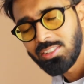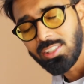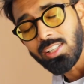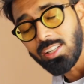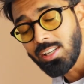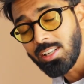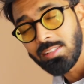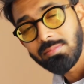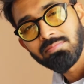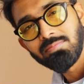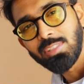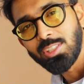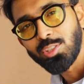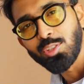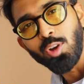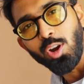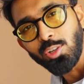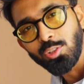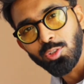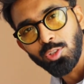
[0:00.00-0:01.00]
generally it's
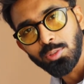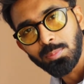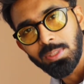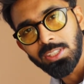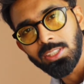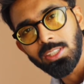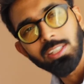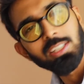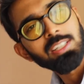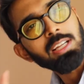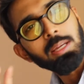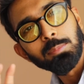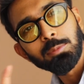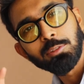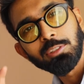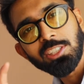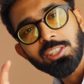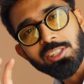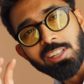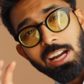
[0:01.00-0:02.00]
not so special, it comes
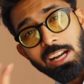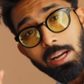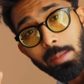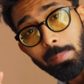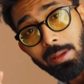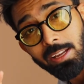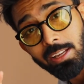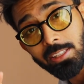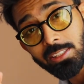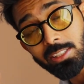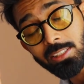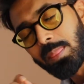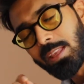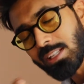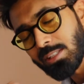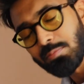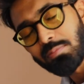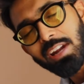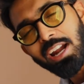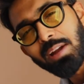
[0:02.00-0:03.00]
with a standard packaging.
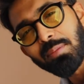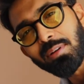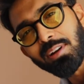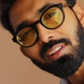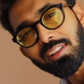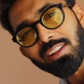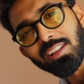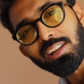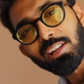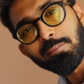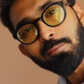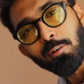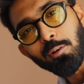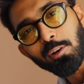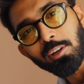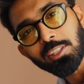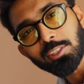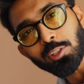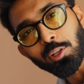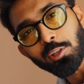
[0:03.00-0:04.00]
This brand particularly
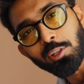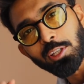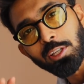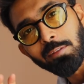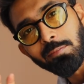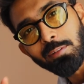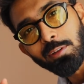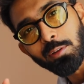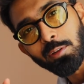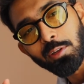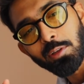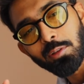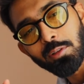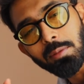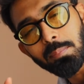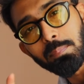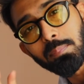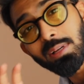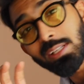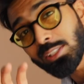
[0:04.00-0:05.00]
focus on giving you the
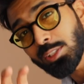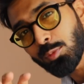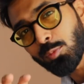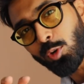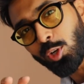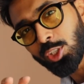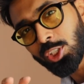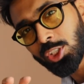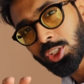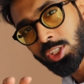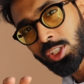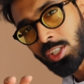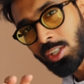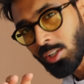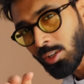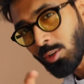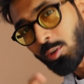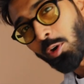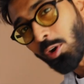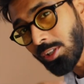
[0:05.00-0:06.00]
best watch,
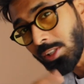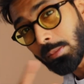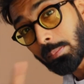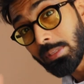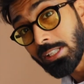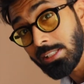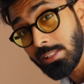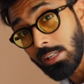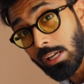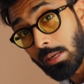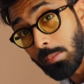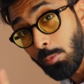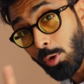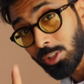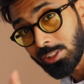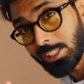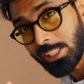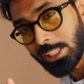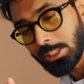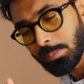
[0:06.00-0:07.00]
not the best
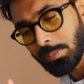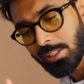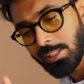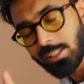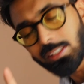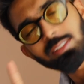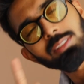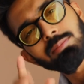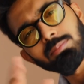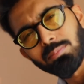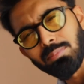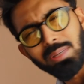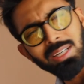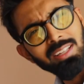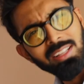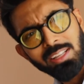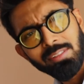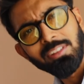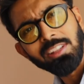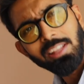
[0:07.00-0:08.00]
unboxing experience, but
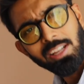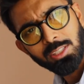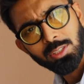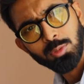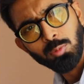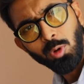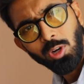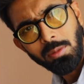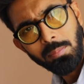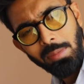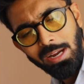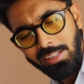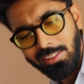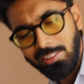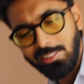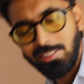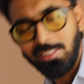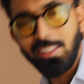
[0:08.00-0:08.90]
anyway that's what matters,